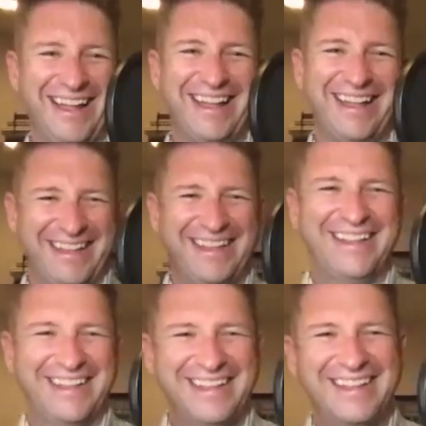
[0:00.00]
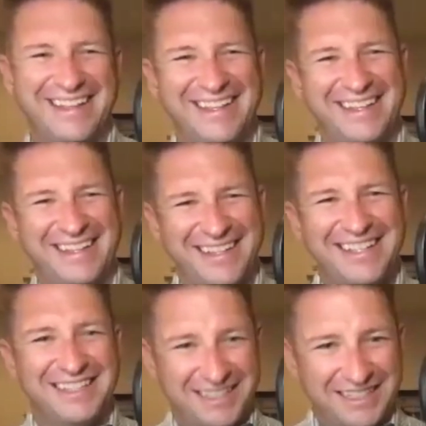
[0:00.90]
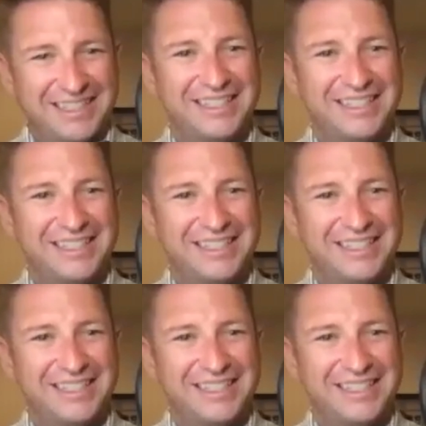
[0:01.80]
The technique changed, and